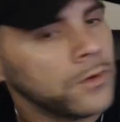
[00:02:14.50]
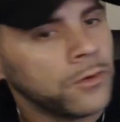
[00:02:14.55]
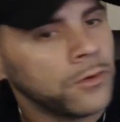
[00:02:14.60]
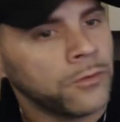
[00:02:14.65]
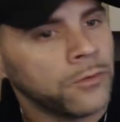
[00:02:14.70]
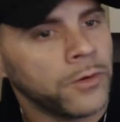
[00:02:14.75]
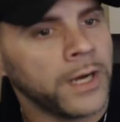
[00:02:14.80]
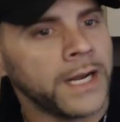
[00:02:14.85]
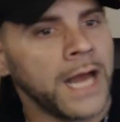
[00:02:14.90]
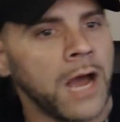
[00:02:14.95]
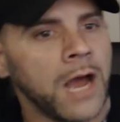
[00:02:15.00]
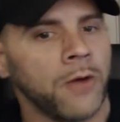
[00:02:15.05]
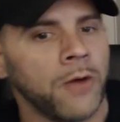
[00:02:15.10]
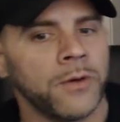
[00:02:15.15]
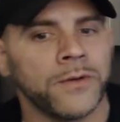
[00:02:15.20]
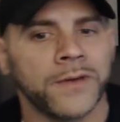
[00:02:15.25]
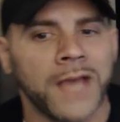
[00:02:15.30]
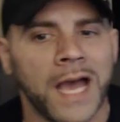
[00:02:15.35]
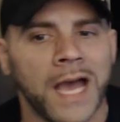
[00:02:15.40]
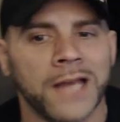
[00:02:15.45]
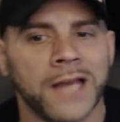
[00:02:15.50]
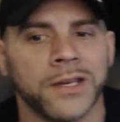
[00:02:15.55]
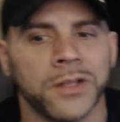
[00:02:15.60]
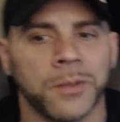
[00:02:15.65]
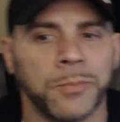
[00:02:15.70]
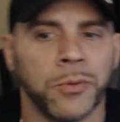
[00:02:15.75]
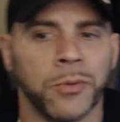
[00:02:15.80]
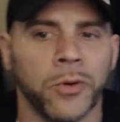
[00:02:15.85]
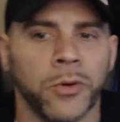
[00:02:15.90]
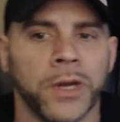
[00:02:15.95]
right now we've gotten to the
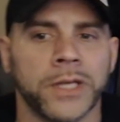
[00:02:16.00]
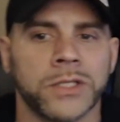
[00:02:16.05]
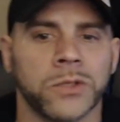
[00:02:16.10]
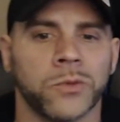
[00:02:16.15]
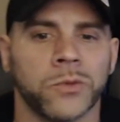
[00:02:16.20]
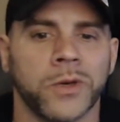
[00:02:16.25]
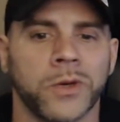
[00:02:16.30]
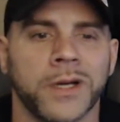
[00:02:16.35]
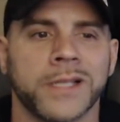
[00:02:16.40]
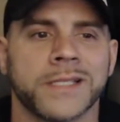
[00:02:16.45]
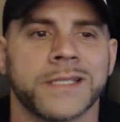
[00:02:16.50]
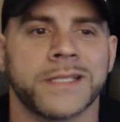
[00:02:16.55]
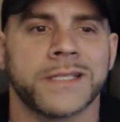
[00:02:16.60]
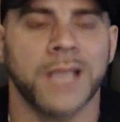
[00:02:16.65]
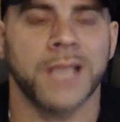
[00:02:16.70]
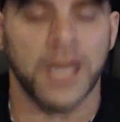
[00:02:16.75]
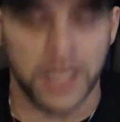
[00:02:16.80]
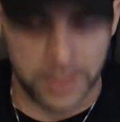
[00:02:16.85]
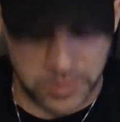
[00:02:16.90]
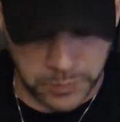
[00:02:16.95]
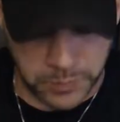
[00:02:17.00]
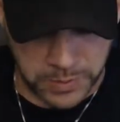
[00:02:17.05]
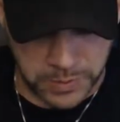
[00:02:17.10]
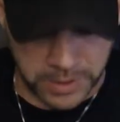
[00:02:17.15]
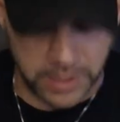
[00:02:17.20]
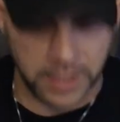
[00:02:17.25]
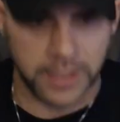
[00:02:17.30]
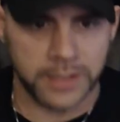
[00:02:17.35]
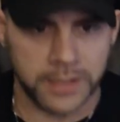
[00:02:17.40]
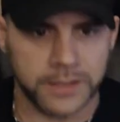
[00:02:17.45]
point to where it sucks
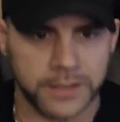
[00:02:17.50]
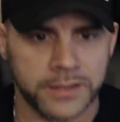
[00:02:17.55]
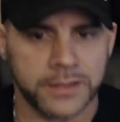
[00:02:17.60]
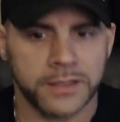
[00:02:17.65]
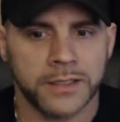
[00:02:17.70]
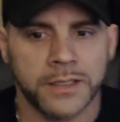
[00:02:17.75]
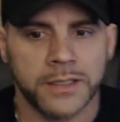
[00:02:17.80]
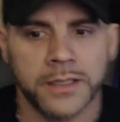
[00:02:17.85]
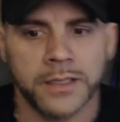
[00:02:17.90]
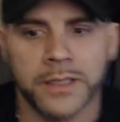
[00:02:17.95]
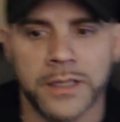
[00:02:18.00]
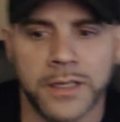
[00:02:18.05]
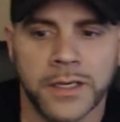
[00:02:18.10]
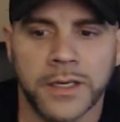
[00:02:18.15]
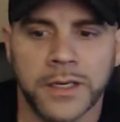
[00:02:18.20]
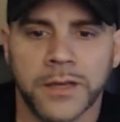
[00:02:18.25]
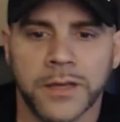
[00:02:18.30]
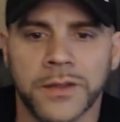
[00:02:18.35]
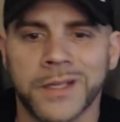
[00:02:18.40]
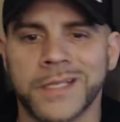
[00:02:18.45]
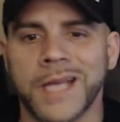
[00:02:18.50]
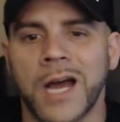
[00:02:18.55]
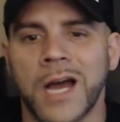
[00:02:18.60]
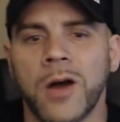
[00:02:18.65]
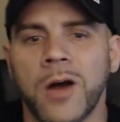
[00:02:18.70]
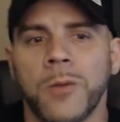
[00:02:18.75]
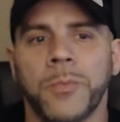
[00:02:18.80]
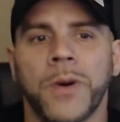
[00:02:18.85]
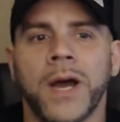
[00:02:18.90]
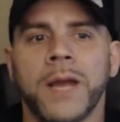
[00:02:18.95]
because the
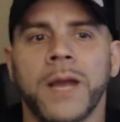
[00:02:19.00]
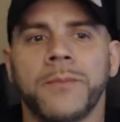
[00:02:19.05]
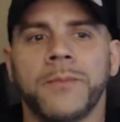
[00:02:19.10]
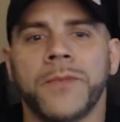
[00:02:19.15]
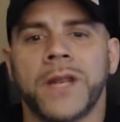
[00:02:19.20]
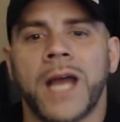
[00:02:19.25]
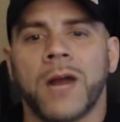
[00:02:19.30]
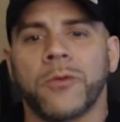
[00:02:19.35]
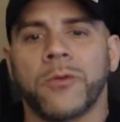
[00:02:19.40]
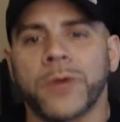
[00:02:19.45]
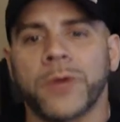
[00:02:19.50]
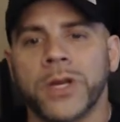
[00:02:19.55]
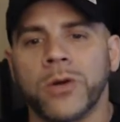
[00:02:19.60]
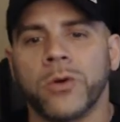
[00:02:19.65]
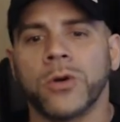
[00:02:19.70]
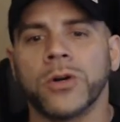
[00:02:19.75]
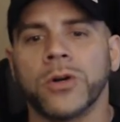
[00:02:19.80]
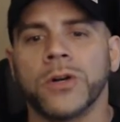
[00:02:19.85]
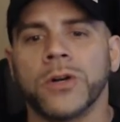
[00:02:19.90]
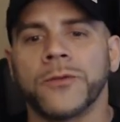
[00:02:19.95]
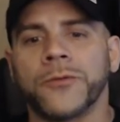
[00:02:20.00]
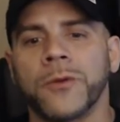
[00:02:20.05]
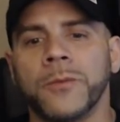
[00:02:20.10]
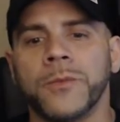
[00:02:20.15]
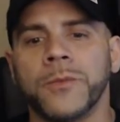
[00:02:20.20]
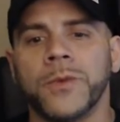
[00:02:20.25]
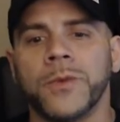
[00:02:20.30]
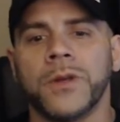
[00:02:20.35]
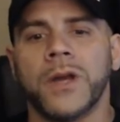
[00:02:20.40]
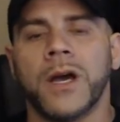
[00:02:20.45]
downpipe that I reordered
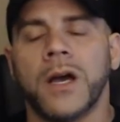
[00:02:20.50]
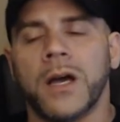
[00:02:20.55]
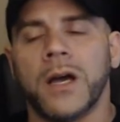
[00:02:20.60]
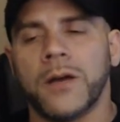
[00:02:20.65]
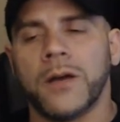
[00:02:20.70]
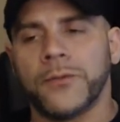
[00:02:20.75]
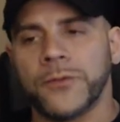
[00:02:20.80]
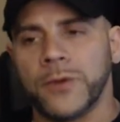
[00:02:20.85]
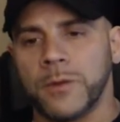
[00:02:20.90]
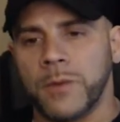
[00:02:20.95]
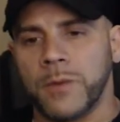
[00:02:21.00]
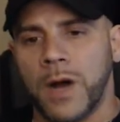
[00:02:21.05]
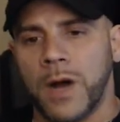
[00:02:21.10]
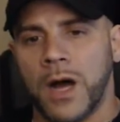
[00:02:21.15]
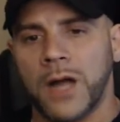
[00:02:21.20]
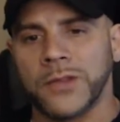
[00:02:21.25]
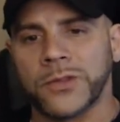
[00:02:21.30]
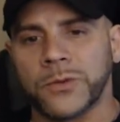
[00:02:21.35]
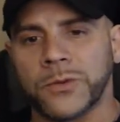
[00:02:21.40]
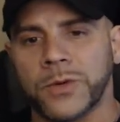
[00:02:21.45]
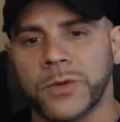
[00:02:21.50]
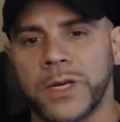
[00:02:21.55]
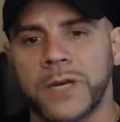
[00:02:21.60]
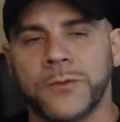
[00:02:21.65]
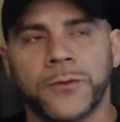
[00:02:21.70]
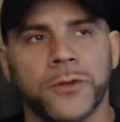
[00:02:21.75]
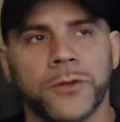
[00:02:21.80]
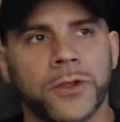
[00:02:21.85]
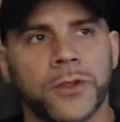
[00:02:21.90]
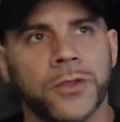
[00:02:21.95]
from uh, from On Three
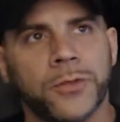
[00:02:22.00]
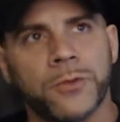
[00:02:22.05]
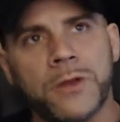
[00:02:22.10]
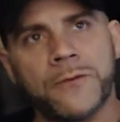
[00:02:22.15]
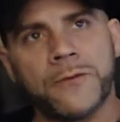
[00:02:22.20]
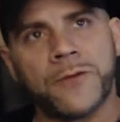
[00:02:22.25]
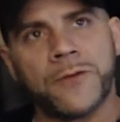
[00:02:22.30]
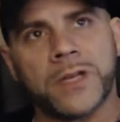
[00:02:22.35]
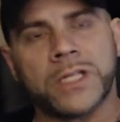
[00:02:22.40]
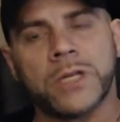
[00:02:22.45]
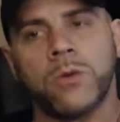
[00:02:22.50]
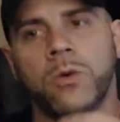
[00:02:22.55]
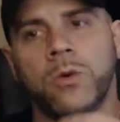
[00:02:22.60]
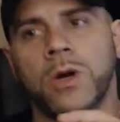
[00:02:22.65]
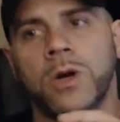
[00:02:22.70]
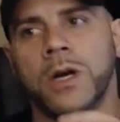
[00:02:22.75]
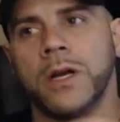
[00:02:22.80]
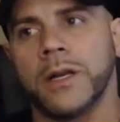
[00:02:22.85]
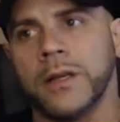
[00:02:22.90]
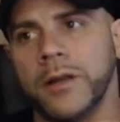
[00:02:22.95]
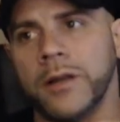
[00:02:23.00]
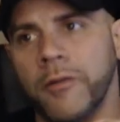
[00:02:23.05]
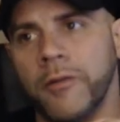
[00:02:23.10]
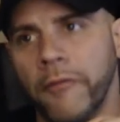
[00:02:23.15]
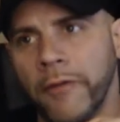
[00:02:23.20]
for the 351,